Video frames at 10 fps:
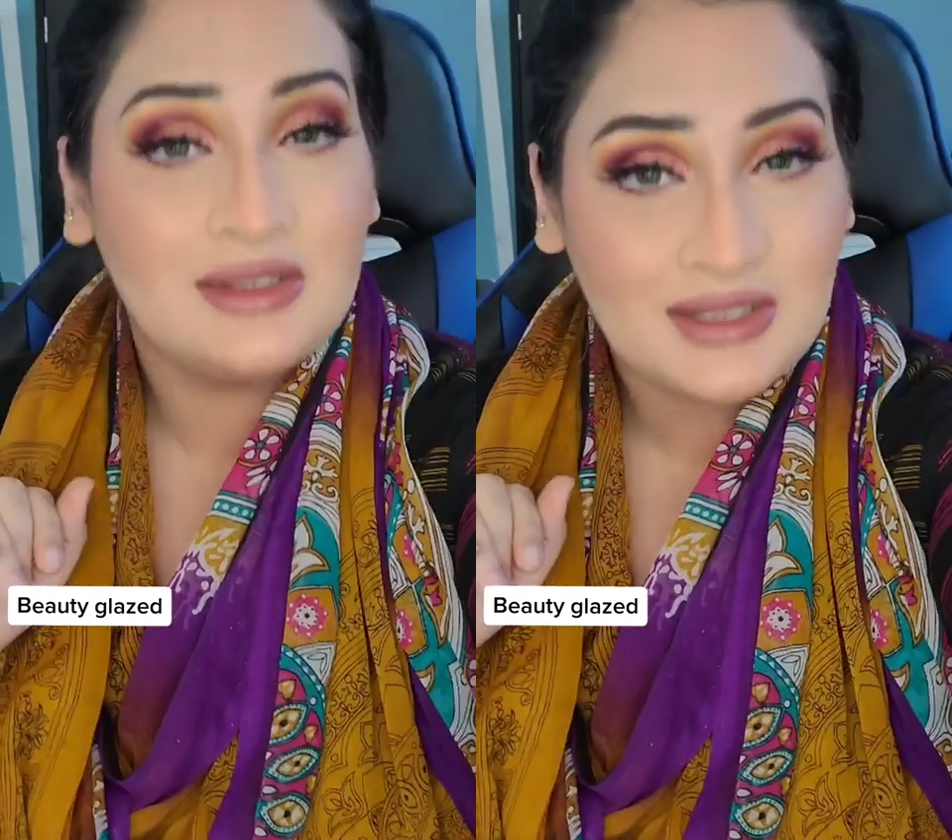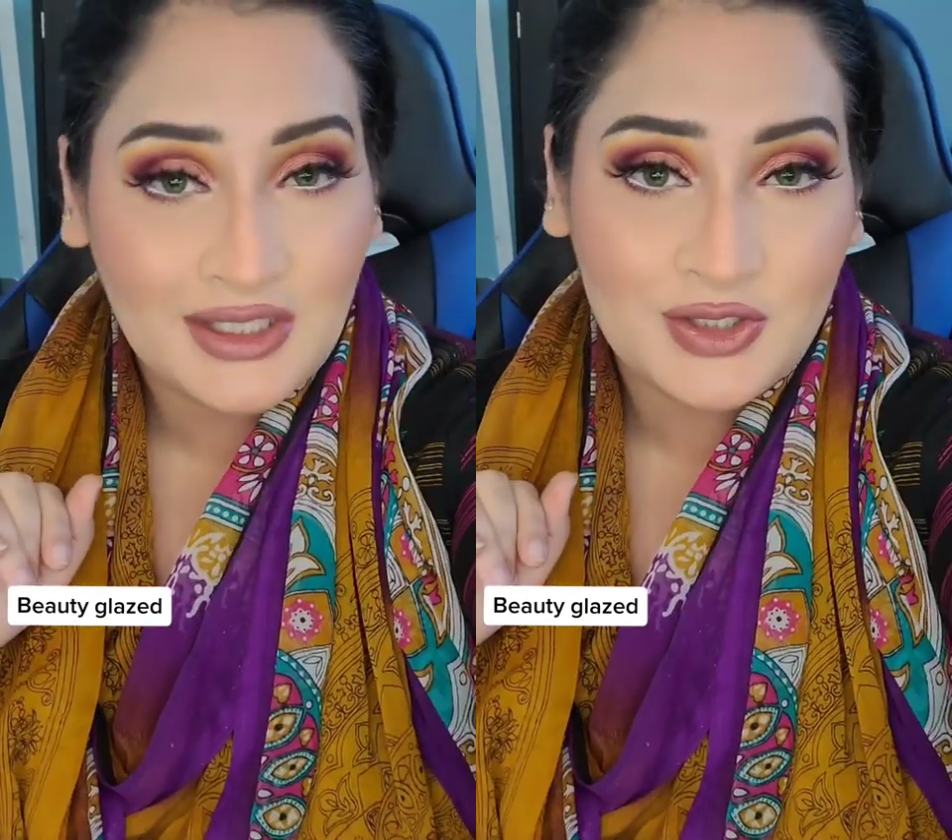
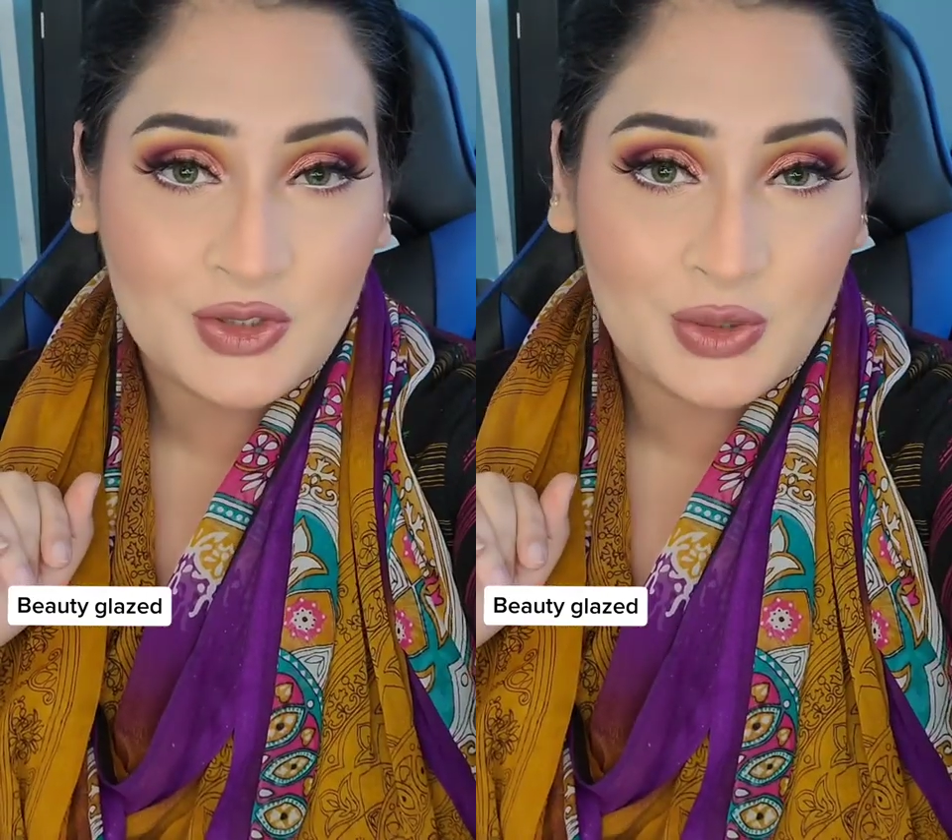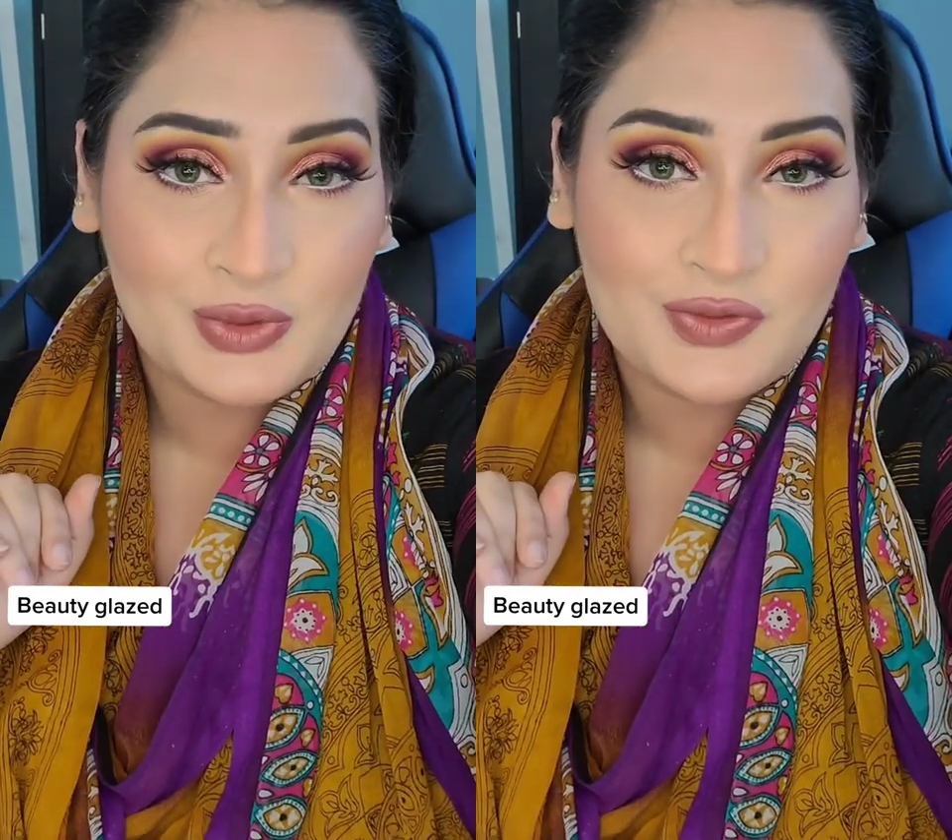Thank you
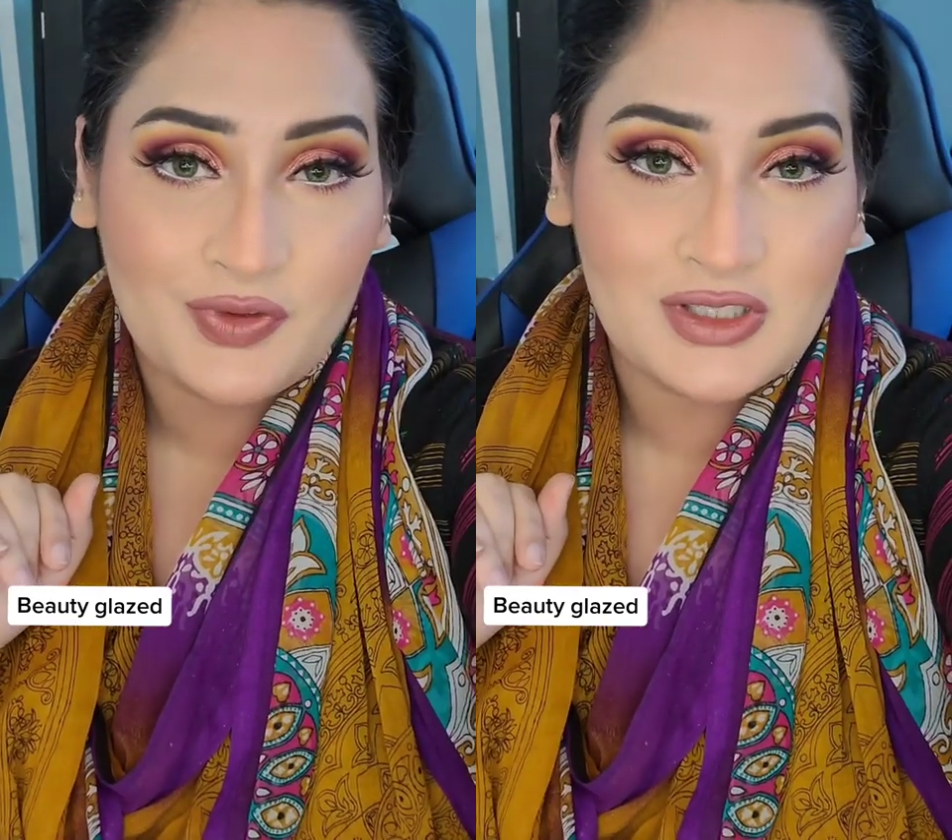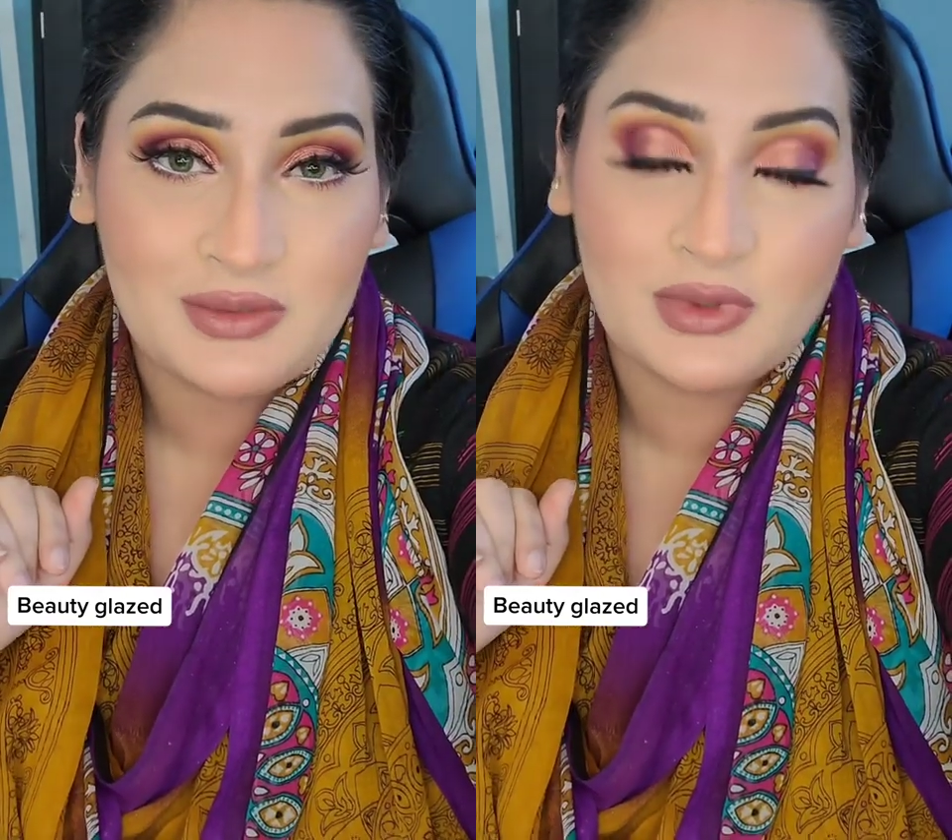so much for
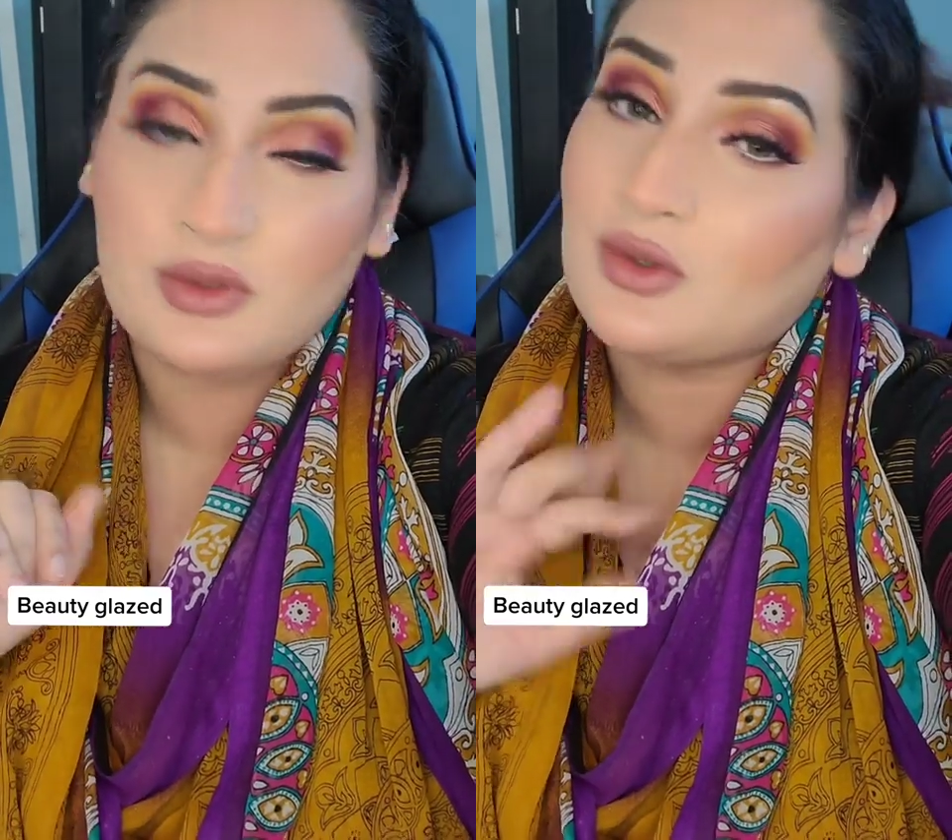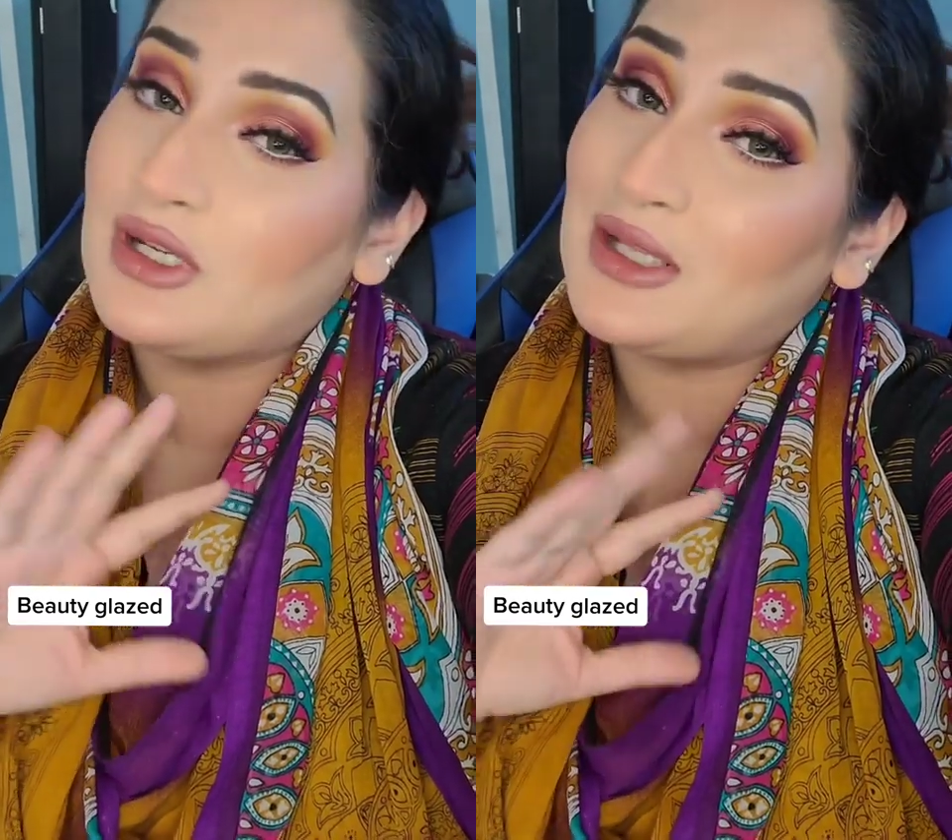watching my
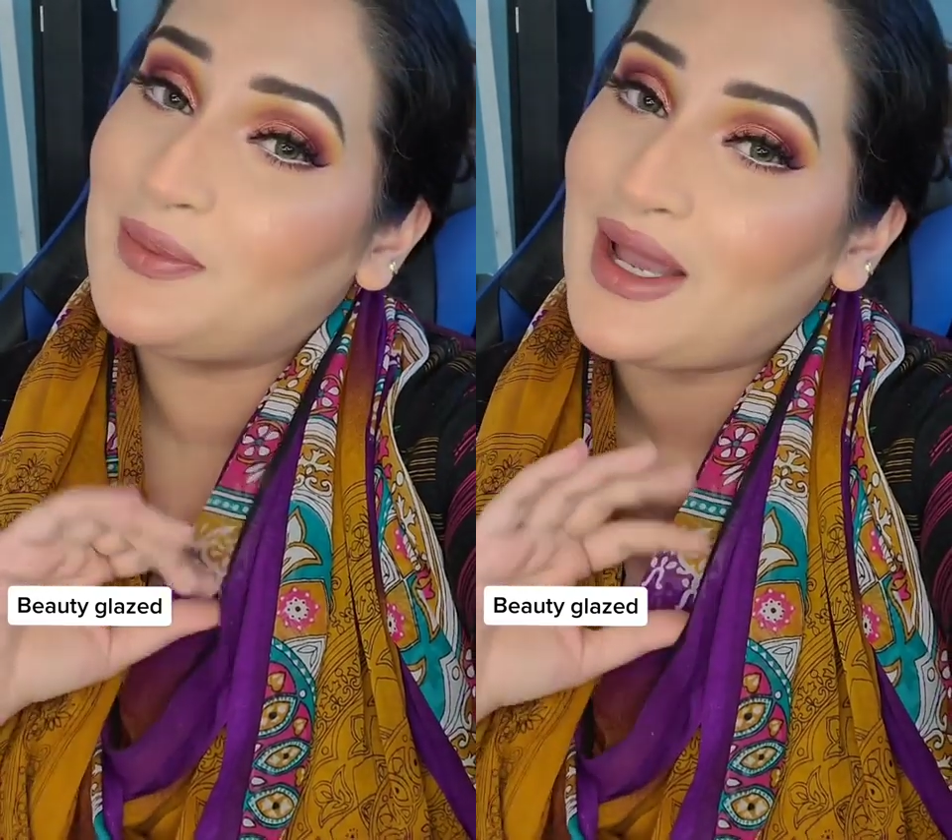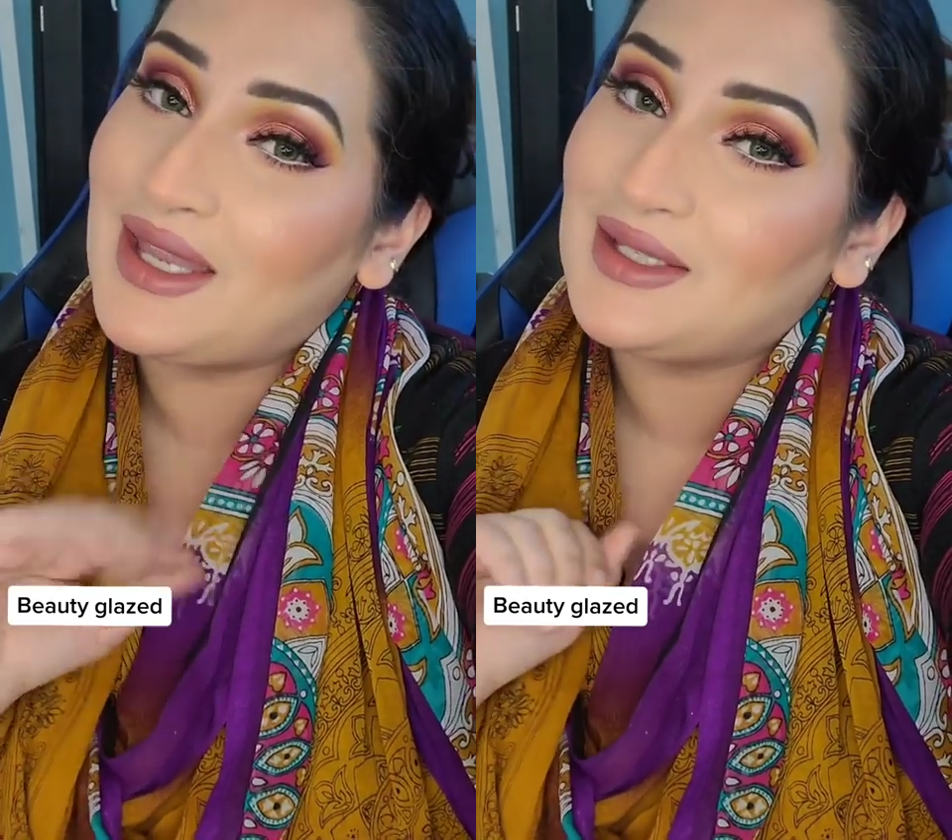tutorial.
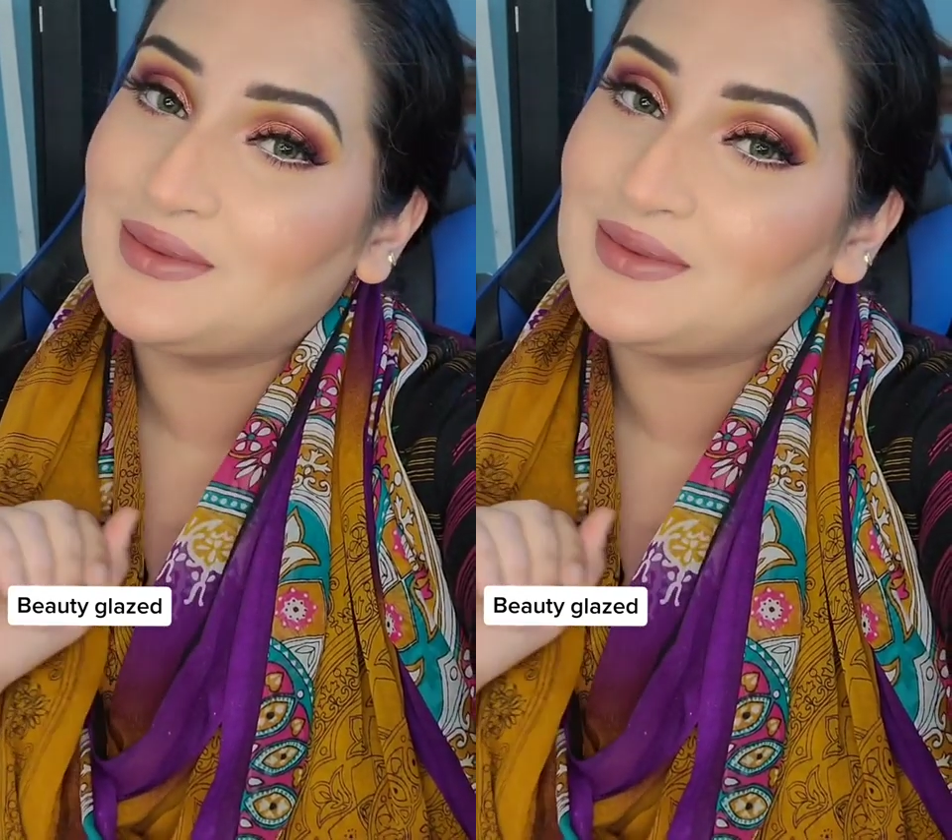Bye.